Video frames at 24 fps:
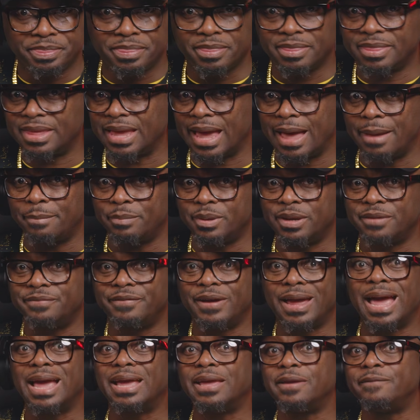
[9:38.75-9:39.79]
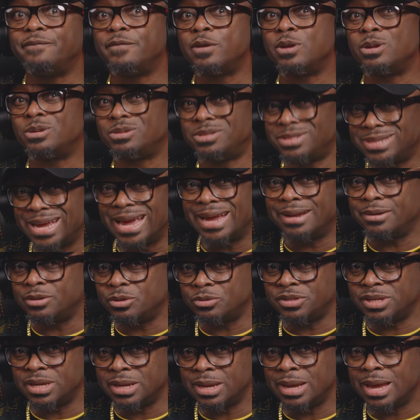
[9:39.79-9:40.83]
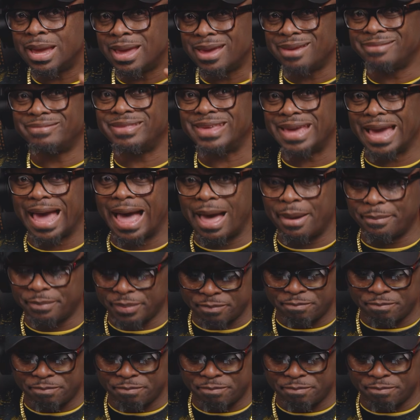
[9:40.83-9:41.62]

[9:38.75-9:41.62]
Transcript: the amplifier if you intend using the amp